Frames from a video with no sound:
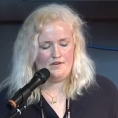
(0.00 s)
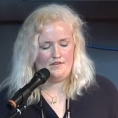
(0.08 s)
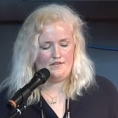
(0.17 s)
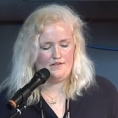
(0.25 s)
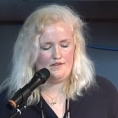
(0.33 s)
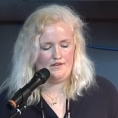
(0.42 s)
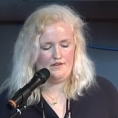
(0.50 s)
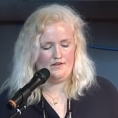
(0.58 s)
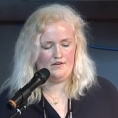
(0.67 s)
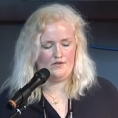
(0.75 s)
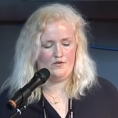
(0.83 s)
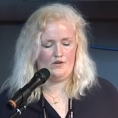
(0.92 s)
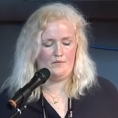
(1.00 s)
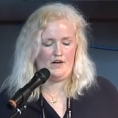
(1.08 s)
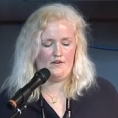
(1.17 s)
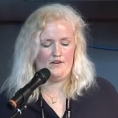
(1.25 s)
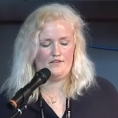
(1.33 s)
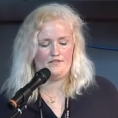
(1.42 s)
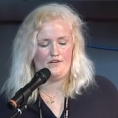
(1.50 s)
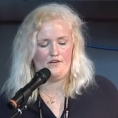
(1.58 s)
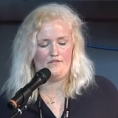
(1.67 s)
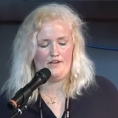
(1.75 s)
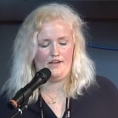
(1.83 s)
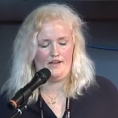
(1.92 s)
The UN Merit
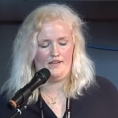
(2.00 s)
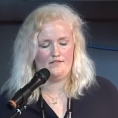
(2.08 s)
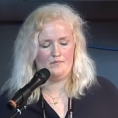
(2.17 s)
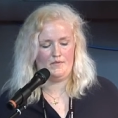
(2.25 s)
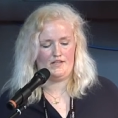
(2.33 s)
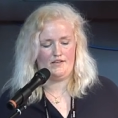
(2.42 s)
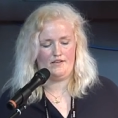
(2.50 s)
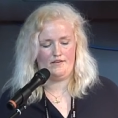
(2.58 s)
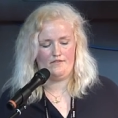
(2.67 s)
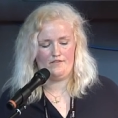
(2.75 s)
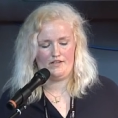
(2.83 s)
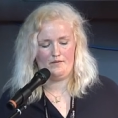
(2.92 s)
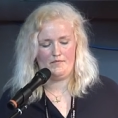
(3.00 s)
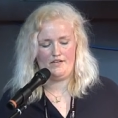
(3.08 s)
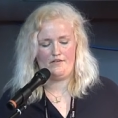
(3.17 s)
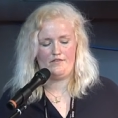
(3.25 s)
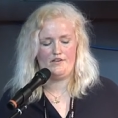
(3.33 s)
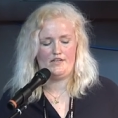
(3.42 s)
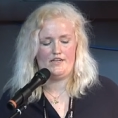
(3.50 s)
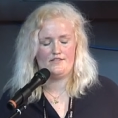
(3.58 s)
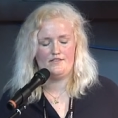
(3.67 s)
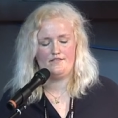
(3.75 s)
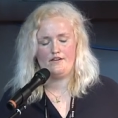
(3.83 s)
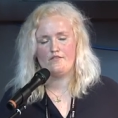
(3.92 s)
Survey, the Wikimedia
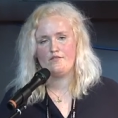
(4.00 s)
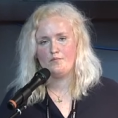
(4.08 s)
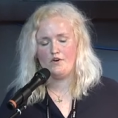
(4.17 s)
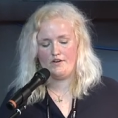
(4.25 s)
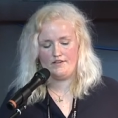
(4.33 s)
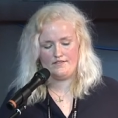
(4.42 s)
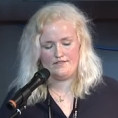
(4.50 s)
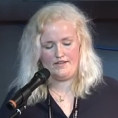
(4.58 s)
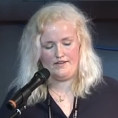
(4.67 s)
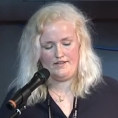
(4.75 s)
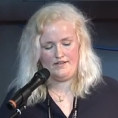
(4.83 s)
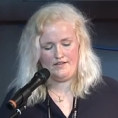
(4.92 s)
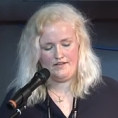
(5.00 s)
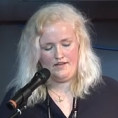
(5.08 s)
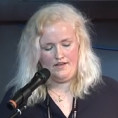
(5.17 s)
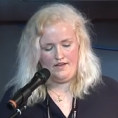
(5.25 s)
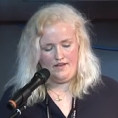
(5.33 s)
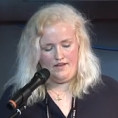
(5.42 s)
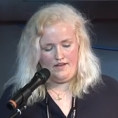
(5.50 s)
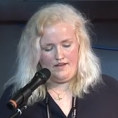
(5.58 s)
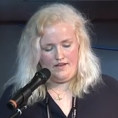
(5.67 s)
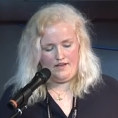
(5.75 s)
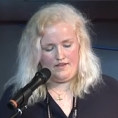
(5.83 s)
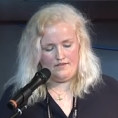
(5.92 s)
Foundation Self-Reporting Study,
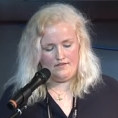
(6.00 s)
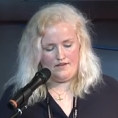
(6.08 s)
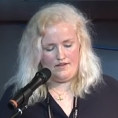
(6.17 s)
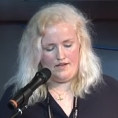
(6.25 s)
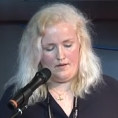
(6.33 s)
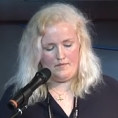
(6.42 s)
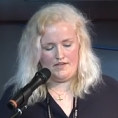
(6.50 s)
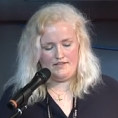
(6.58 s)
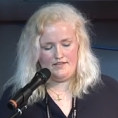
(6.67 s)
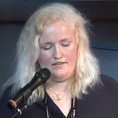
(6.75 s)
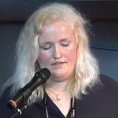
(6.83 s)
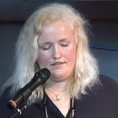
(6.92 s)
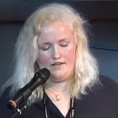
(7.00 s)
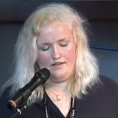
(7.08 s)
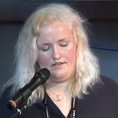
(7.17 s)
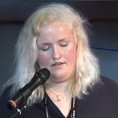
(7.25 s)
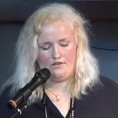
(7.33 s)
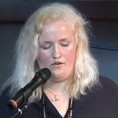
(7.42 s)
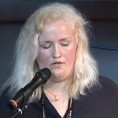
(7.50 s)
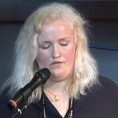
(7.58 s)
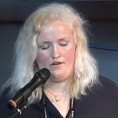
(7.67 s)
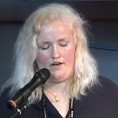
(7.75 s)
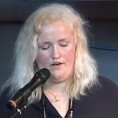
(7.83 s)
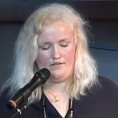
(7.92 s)
and the MIT study that all
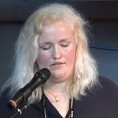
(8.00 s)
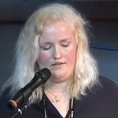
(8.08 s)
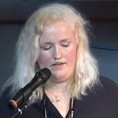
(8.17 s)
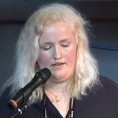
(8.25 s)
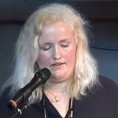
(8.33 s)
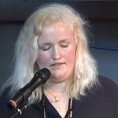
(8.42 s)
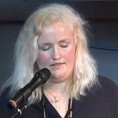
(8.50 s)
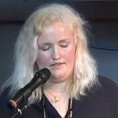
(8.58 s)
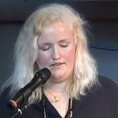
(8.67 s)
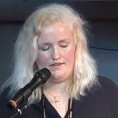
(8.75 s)
found that